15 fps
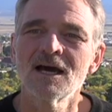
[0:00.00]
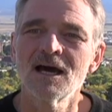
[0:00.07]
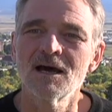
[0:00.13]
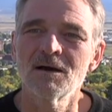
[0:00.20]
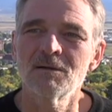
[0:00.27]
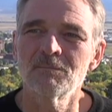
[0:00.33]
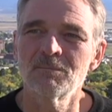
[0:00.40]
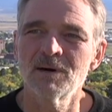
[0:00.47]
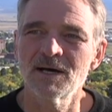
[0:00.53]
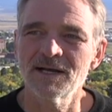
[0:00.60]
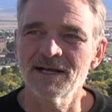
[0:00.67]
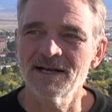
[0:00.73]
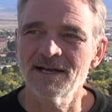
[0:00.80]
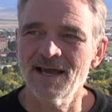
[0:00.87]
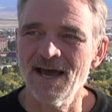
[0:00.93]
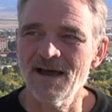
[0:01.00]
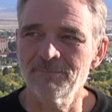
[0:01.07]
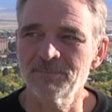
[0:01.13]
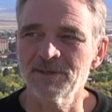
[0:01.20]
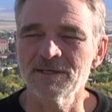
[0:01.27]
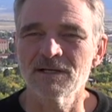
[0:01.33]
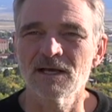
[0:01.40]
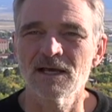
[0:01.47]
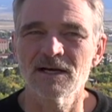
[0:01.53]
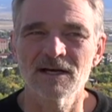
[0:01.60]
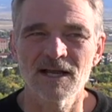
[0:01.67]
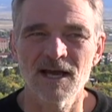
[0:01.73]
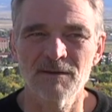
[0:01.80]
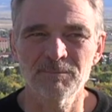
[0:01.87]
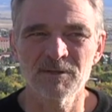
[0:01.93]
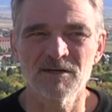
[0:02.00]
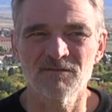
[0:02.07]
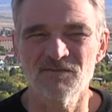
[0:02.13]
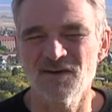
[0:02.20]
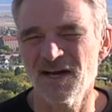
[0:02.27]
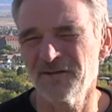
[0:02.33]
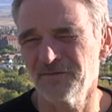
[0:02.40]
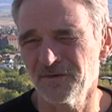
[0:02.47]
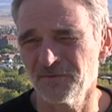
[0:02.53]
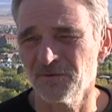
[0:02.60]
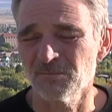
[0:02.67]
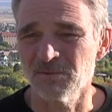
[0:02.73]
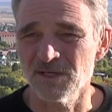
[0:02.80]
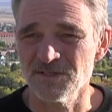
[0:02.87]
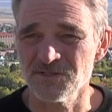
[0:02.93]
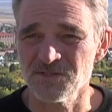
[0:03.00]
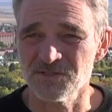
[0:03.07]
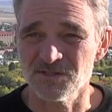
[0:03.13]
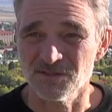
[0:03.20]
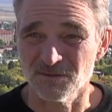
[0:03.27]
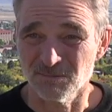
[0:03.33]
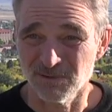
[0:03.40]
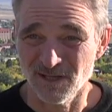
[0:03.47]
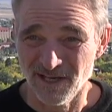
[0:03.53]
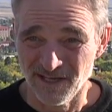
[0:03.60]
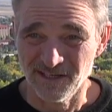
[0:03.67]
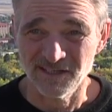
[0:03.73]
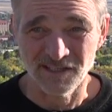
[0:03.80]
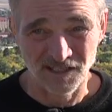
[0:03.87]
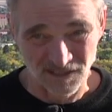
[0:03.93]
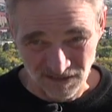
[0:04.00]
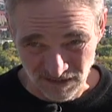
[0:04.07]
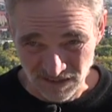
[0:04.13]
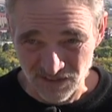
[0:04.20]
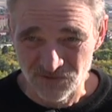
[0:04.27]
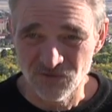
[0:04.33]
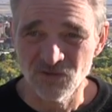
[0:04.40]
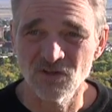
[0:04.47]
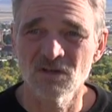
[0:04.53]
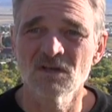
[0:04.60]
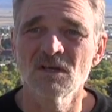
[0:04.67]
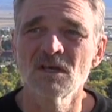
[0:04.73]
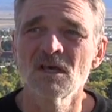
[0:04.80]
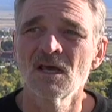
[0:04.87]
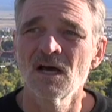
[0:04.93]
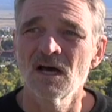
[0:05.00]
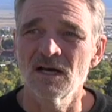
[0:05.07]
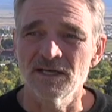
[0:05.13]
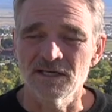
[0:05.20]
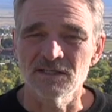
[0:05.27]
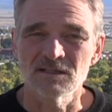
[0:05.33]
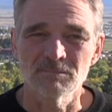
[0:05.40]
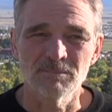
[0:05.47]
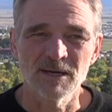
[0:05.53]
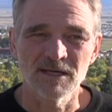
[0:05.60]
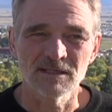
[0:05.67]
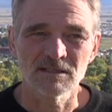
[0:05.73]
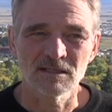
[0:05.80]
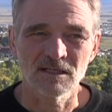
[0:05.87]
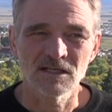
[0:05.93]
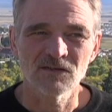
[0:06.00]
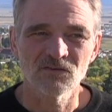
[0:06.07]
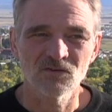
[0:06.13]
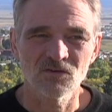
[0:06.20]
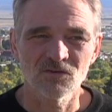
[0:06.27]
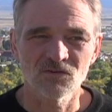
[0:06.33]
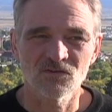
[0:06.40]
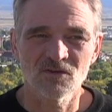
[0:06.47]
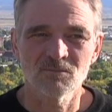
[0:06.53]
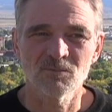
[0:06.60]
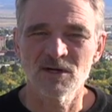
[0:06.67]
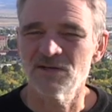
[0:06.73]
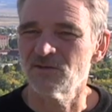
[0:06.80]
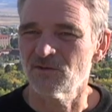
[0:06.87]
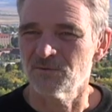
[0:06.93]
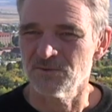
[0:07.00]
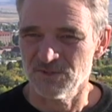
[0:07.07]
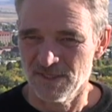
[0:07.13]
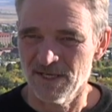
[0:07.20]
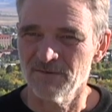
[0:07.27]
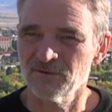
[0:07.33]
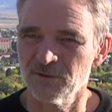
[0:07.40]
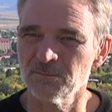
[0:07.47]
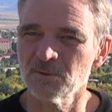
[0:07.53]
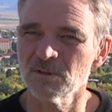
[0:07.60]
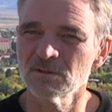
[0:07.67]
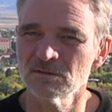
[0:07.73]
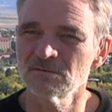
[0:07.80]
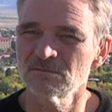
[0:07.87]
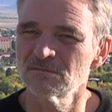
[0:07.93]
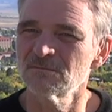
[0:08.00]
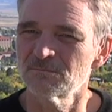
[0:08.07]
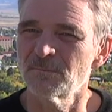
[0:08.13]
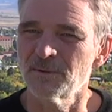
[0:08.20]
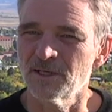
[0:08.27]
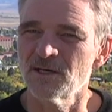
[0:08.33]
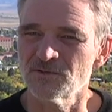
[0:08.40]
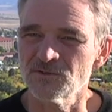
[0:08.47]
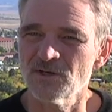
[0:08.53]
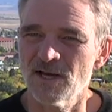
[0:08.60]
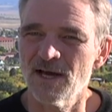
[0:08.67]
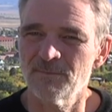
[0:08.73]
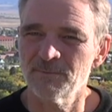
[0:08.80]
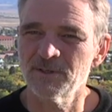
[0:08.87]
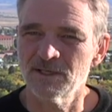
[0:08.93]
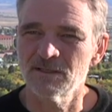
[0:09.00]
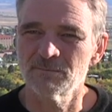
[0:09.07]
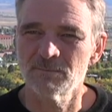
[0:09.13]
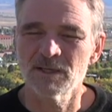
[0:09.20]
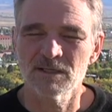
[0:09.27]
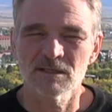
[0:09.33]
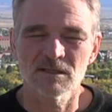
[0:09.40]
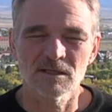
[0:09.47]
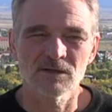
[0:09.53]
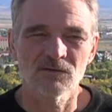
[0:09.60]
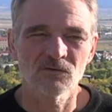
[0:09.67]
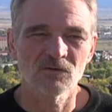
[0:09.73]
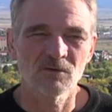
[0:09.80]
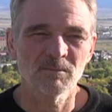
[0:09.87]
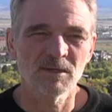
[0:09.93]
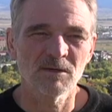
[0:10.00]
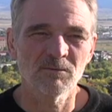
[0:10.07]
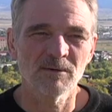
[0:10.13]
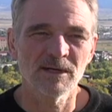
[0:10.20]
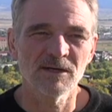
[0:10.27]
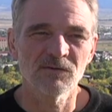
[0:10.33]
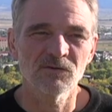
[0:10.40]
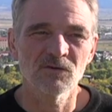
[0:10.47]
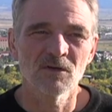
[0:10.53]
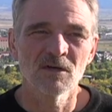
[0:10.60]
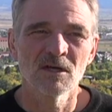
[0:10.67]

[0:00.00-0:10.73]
Uh, but it happened, and it happened in five different places in the planet at least uh, independently. So in some ways it was inevitable because it happened independently in so many ways.